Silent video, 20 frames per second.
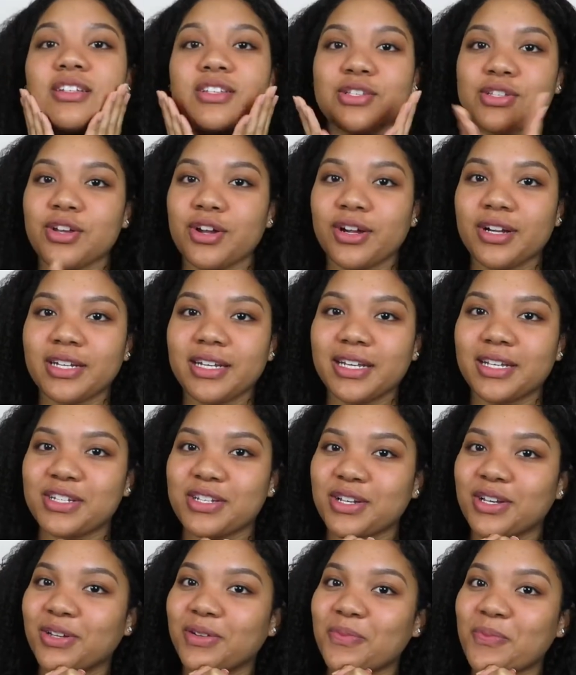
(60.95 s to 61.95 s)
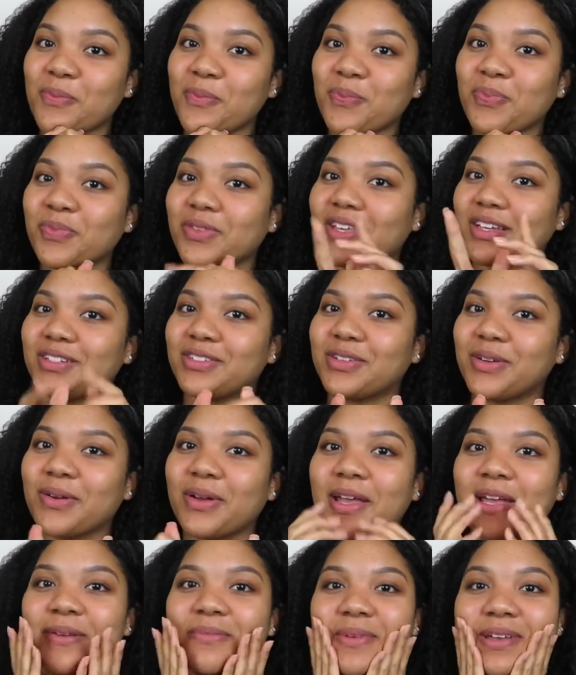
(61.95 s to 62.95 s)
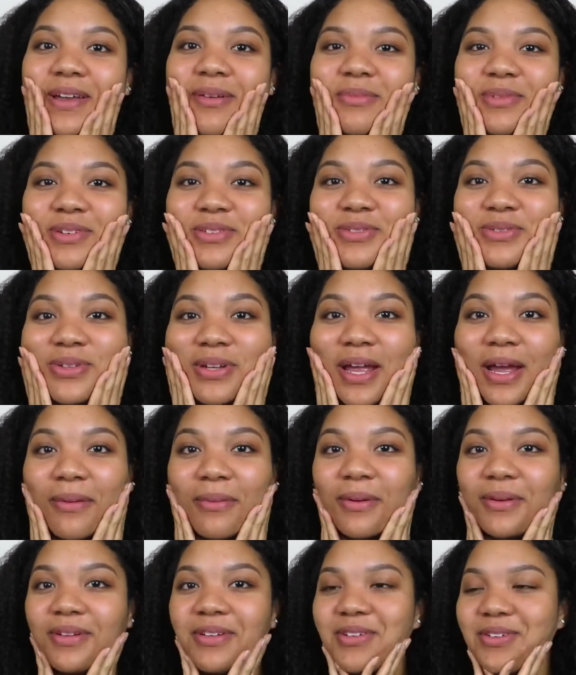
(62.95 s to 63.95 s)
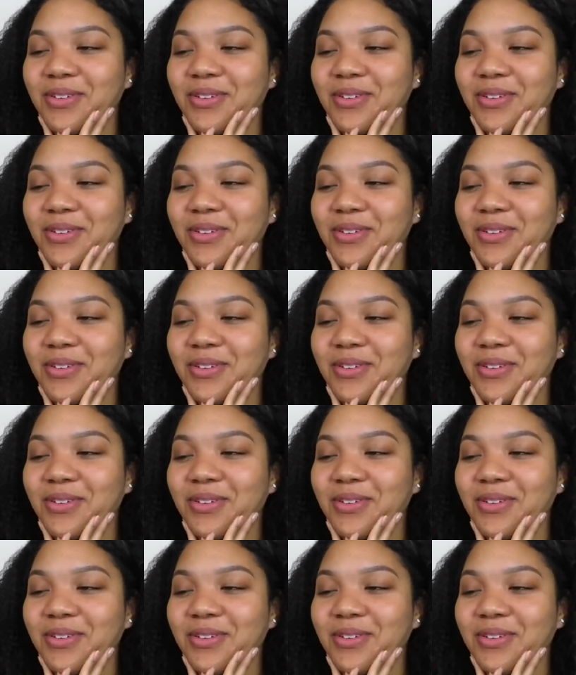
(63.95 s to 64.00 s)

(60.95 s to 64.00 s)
Sorry, Deja. Don't hate me. I'm going to do an eyebrow